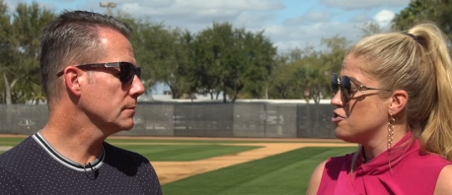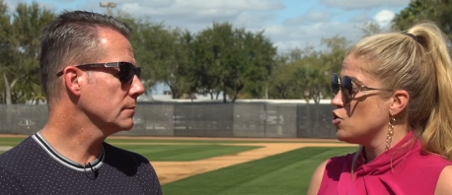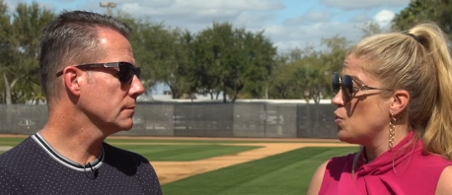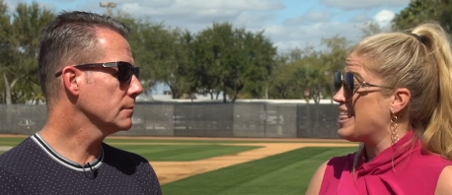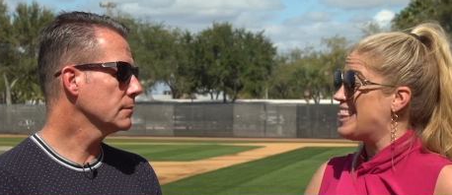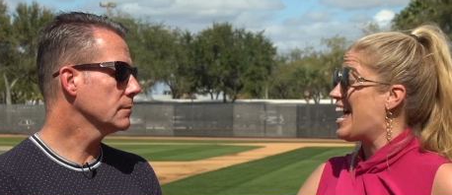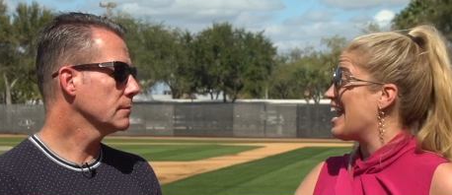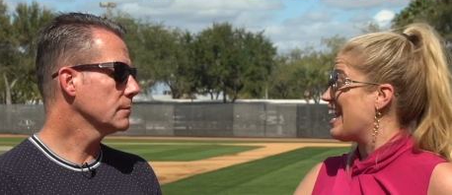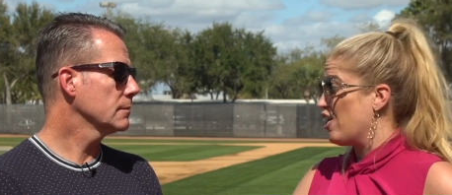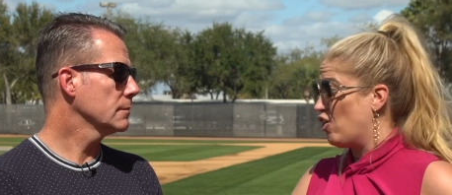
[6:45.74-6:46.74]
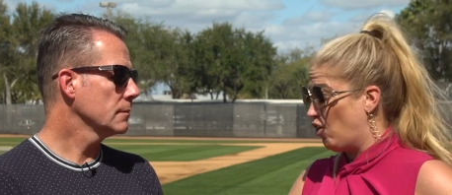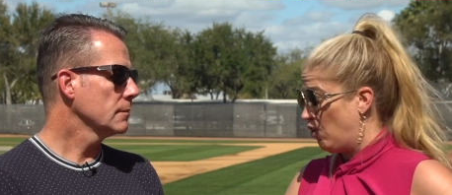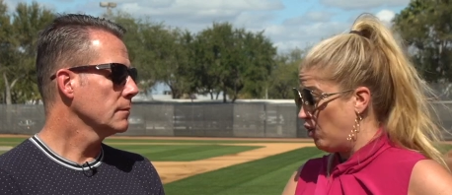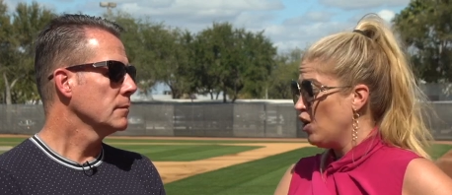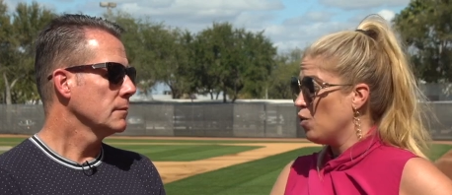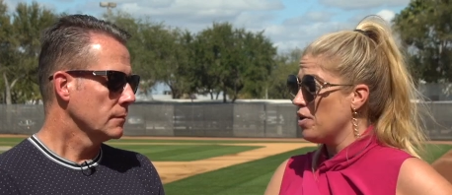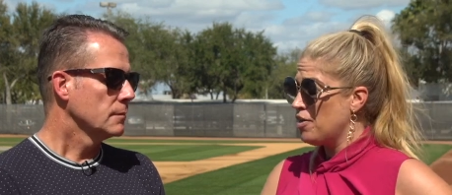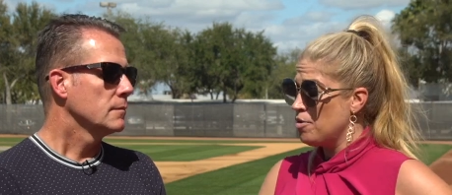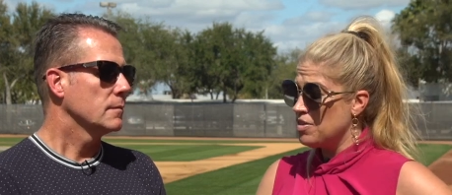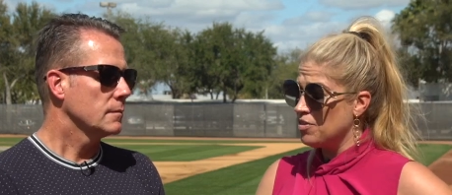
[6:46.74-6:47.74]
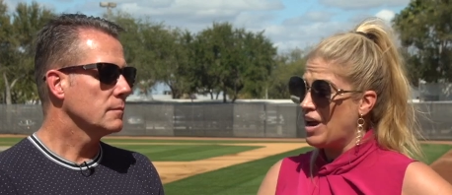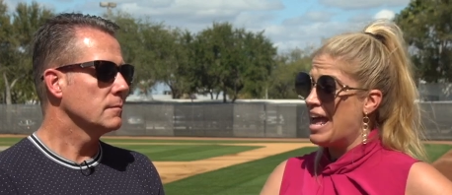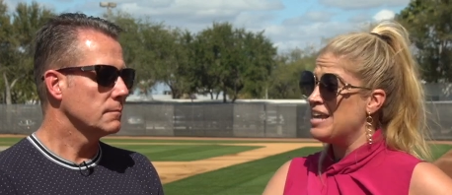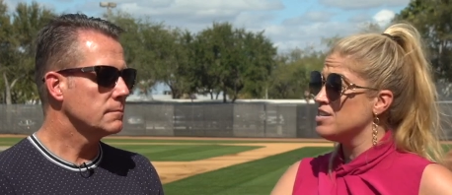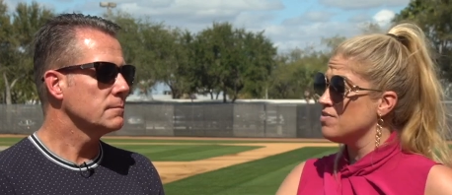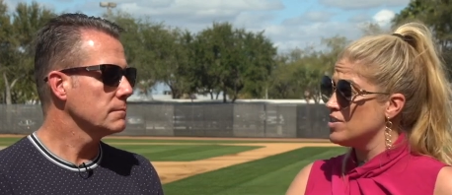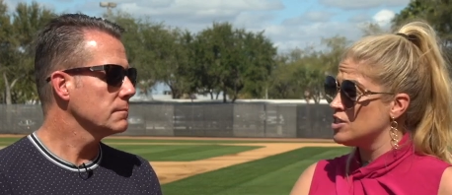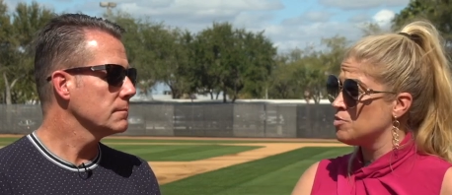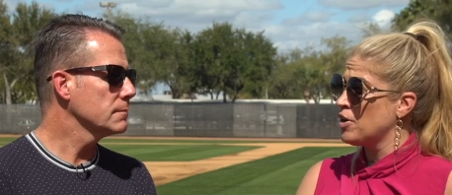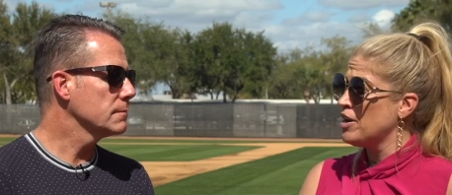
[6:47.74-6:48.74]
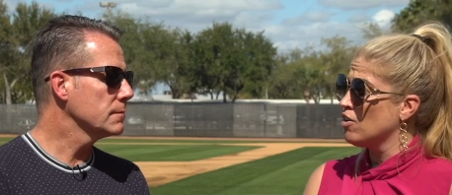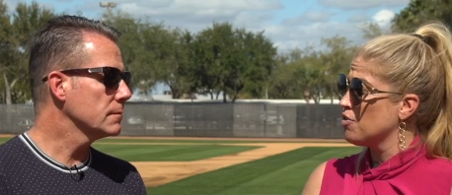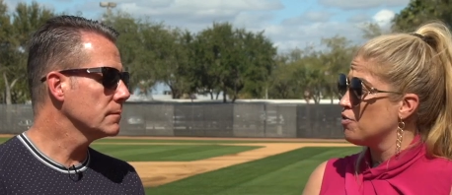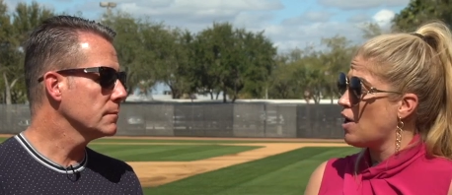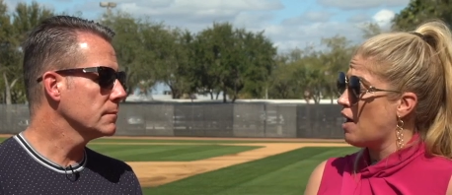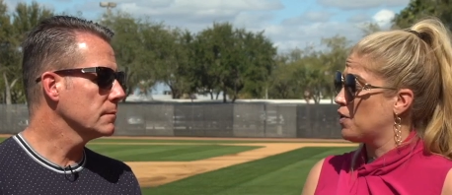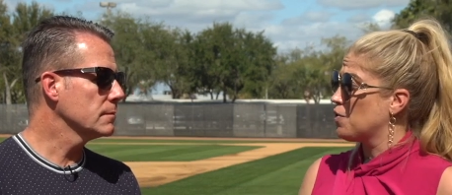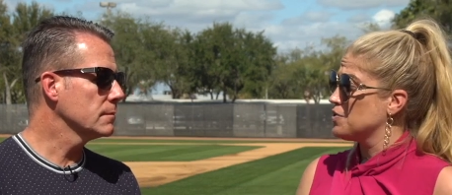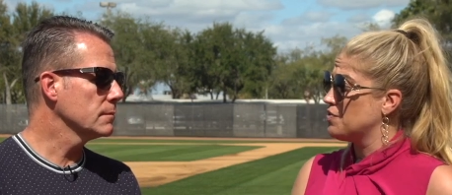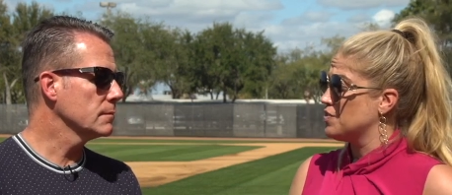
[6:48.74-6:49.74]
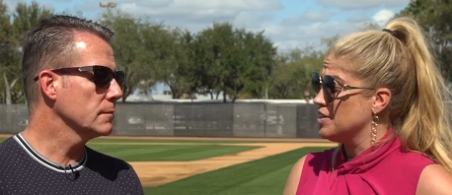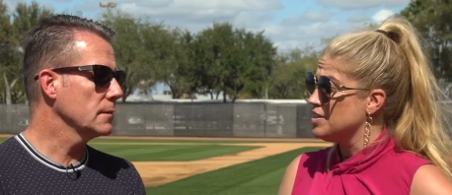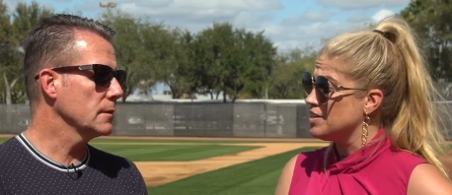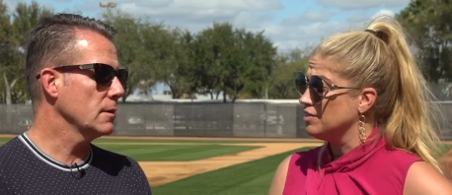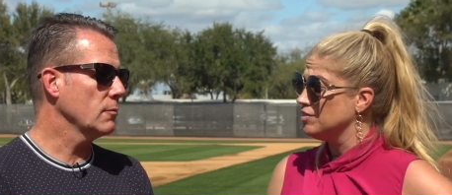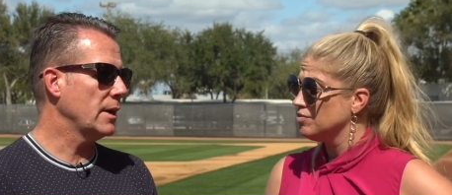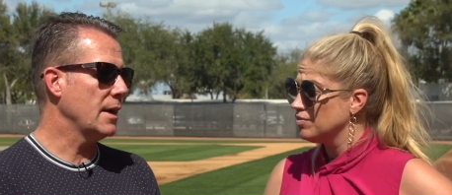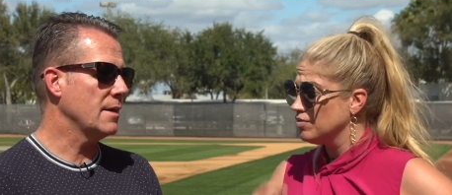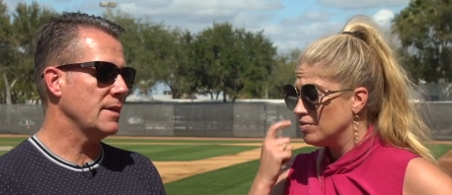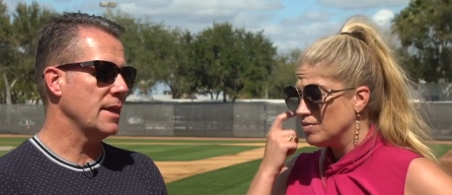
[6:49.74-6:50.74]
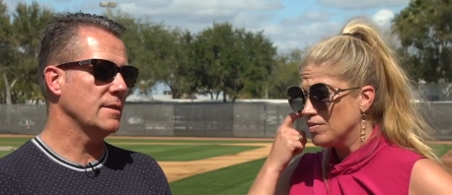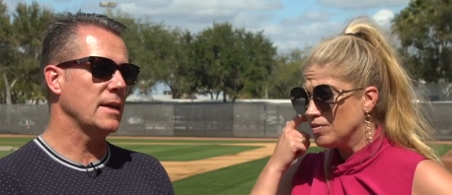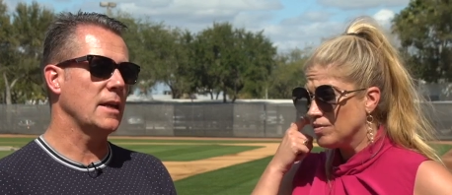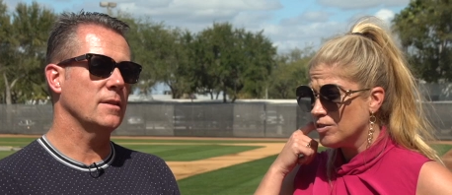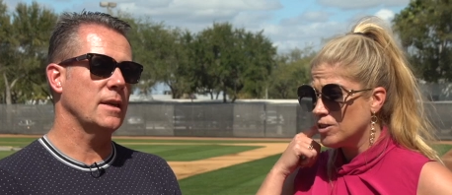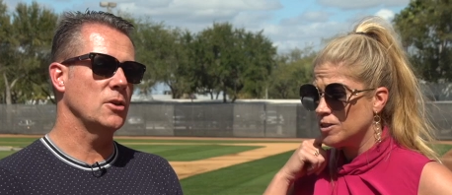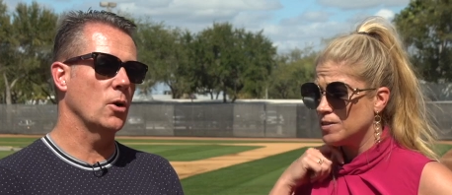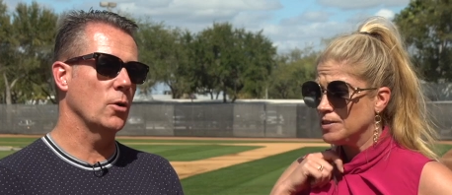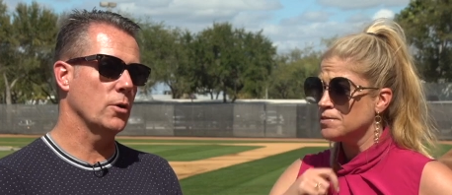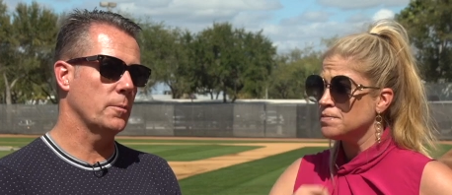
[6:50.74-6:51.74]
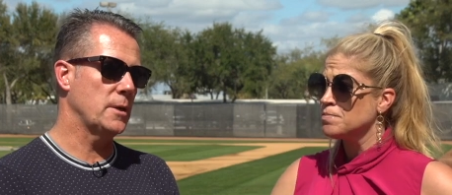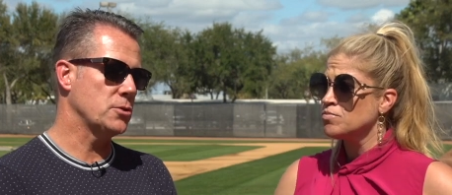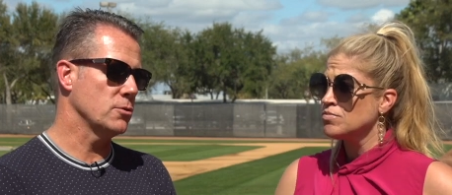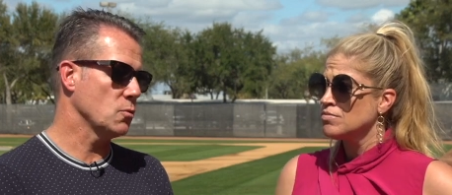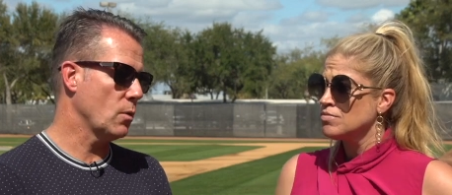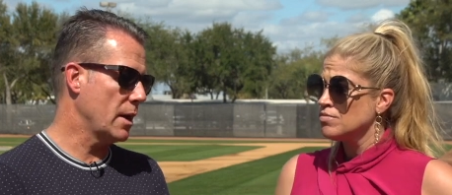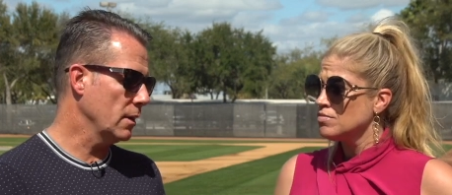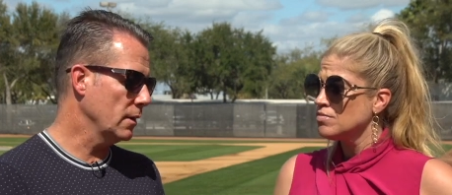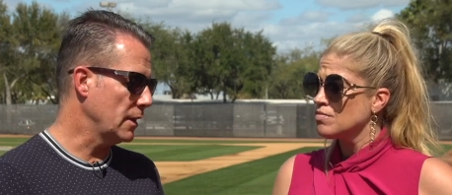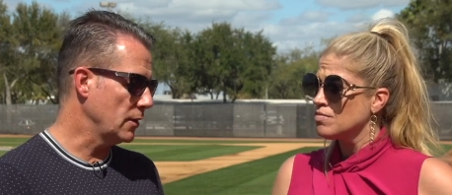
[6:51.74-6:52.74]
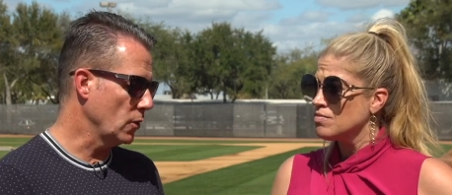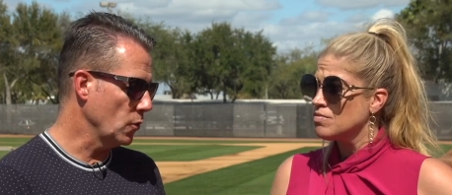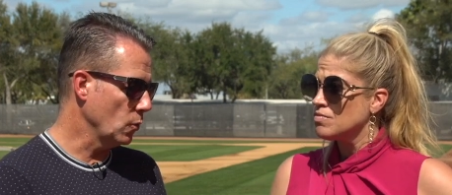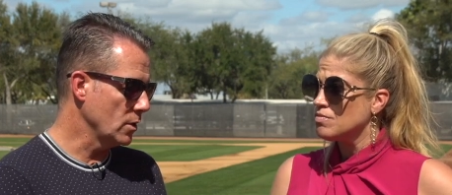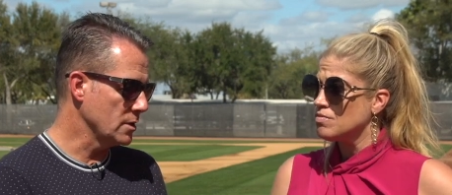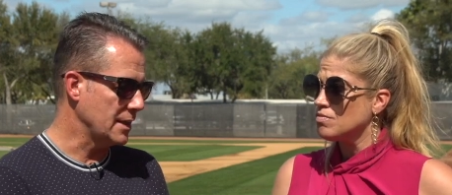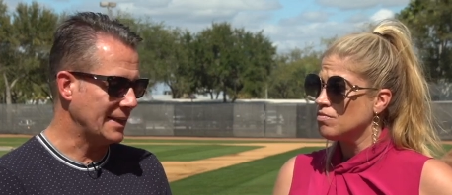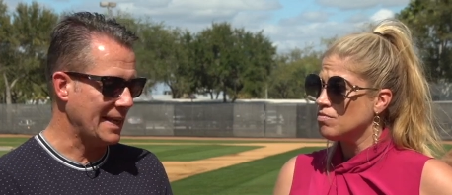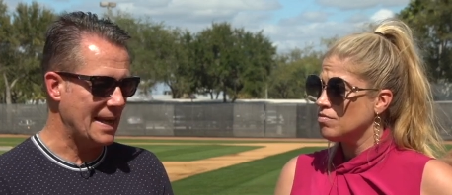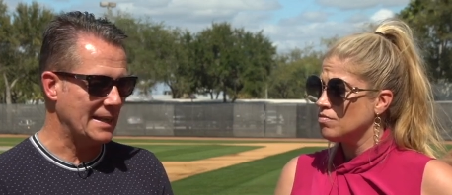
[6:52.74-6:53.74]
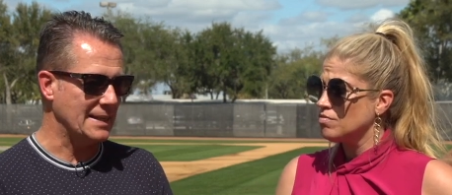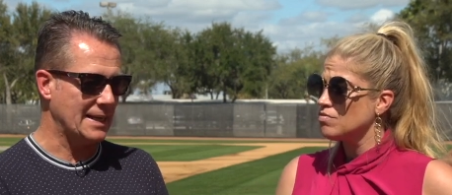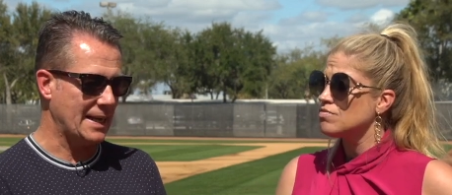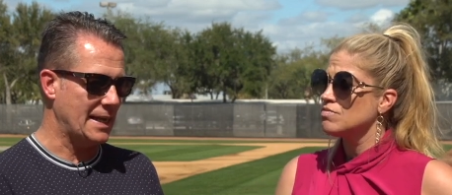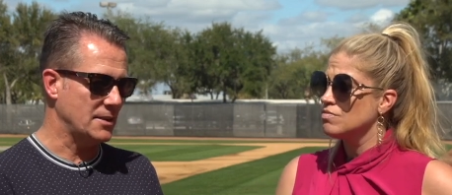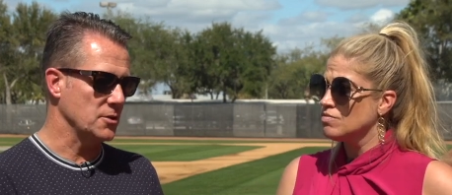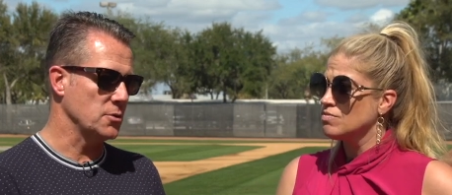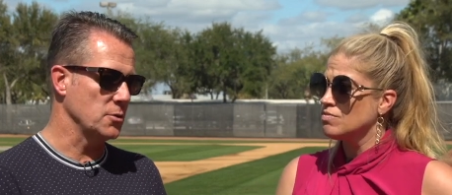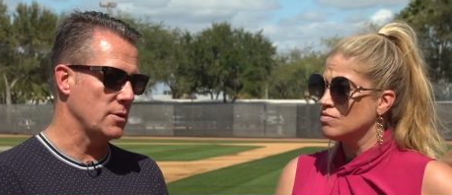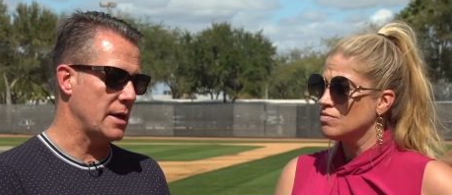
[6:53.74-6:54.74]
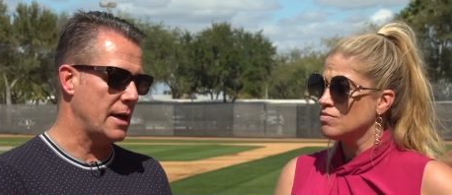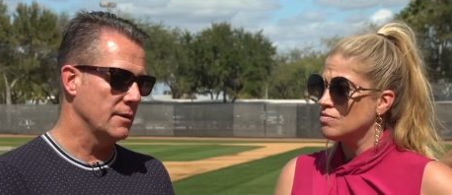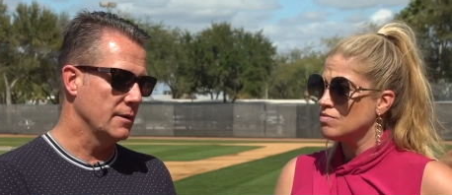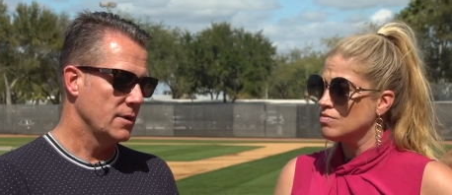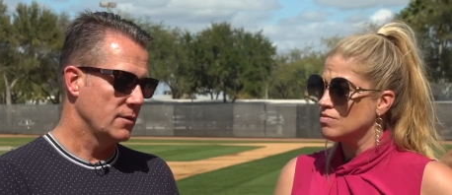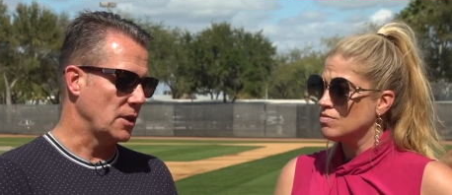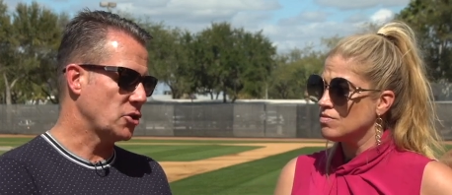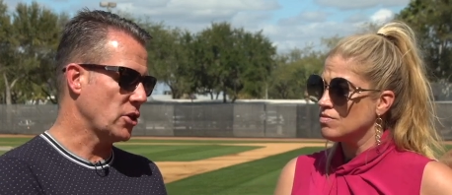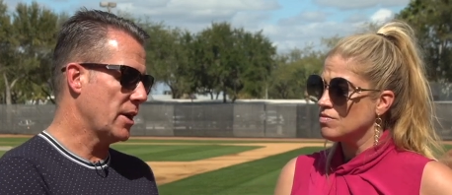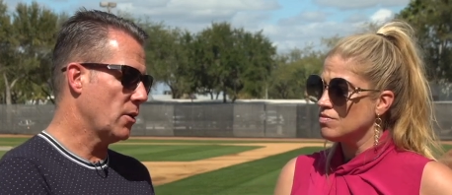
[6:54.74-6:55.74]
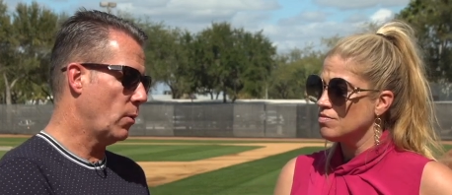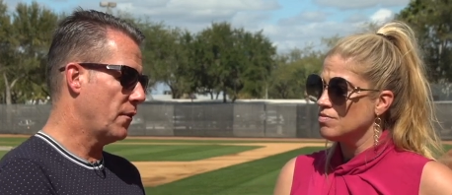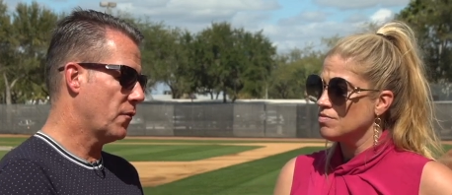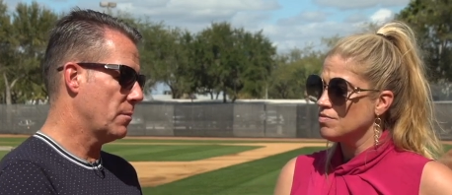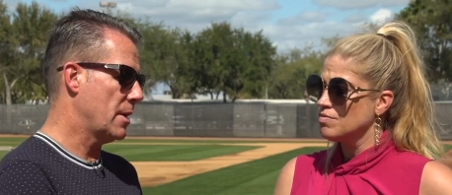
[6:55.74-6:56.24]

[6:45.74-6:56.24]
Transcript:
Speaker 1: doing that at all with him either end of this spring or throughout the course of the season.
Speaker 2: Right. I think they, they know their pitchers well and they know the ones that can and can't do that. They shied away from